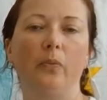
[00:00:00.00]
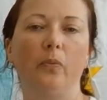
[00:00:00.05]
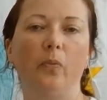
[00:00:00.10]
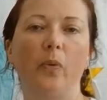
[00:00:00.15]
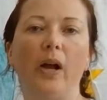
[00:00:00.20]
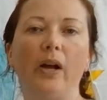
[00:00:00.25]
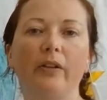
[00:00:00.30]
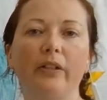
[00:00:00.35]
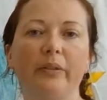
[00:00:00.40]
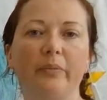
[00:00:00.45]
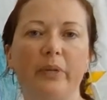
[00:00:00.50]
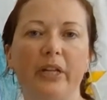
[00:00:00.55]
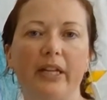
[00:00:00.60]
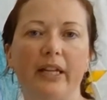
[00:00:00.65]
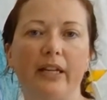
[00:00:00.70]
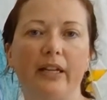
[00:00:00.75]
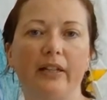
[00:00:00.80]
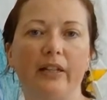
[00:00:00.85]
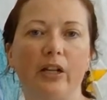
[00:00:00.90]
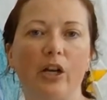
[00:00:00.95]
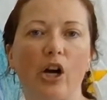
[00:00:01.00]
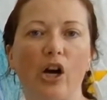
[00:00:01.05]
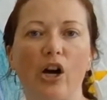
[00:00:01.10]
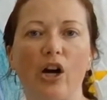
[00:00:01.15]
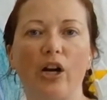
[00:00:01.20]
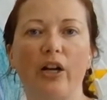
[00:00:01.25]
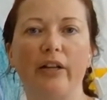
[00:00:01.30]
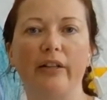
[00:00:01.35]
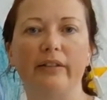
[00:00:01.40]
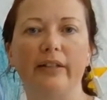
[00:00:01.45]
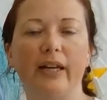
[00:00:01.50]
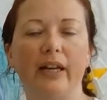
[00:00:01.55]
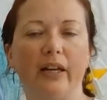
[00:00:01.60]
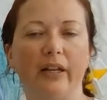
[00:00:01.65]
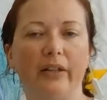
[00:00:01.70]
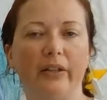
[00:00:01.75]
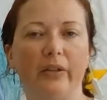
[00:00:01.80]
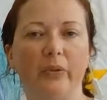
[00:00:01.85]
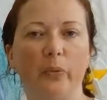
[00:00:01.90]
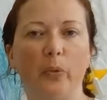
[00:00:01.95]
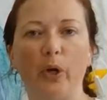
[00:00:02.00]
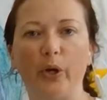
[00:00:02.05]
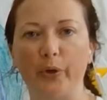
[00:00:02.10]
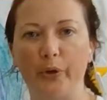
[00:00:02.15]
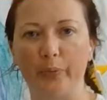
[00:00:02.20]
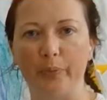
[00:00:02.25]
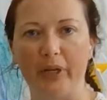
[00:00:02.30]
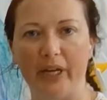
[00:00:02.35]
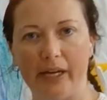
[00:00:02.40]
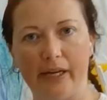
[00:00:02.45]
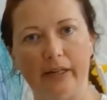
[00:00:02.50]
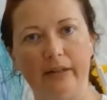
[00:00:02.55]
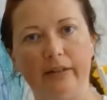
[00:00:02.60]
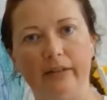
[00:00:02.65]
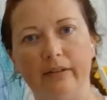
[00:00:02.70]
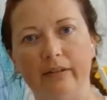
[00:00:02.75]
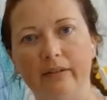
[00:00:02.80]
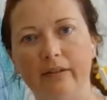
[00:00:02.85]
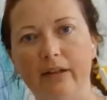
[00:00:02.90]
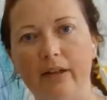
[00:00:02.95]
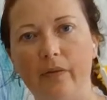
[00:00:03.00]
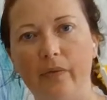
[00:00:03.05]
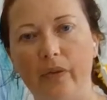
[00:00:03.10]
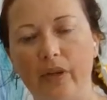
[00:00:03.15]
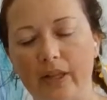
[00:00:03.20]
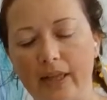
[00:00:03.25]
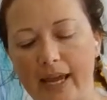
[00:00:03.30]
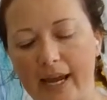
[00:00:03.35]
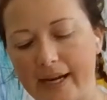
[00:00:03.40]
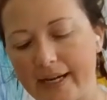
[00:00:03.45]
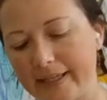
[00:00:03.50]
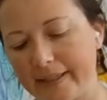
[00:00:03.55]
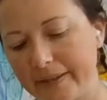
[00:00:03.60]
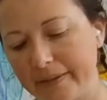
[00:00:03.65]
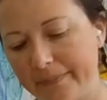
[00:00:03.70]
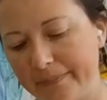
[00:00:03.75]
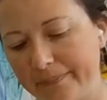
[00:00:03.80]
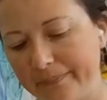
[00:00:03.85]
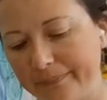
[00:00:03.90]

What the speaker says: welcoming in God and welcoming in the light.